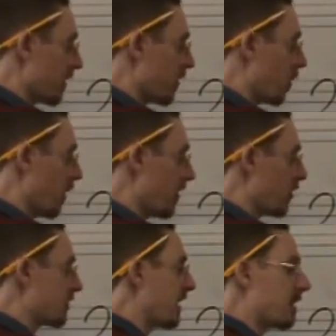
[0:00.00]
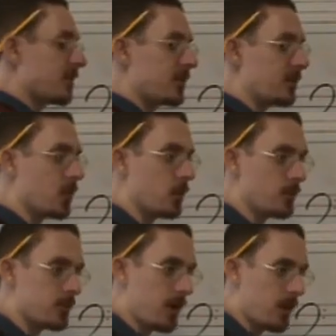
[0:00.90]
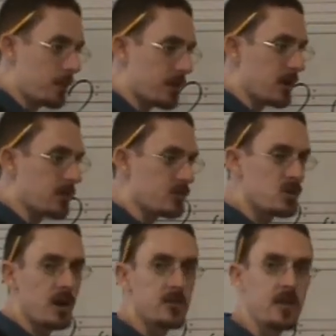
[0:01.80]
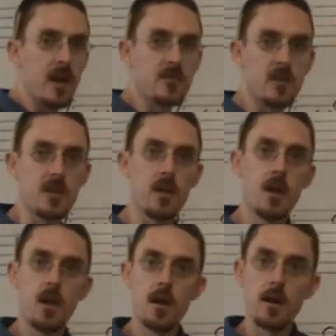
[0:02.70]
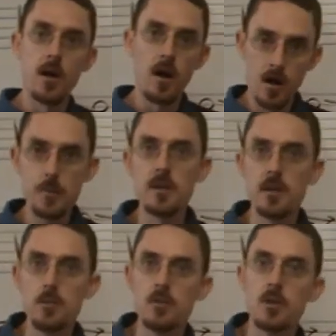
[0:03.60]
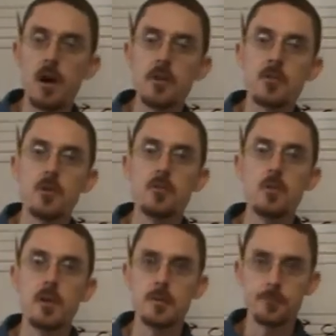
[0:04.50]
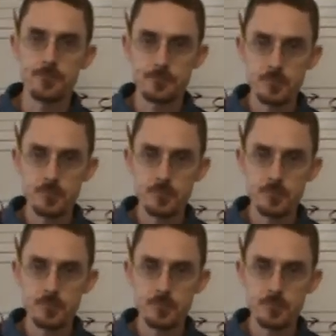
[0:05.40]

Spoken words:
what those tendency tones are, because just as in harmony, when you guys are doing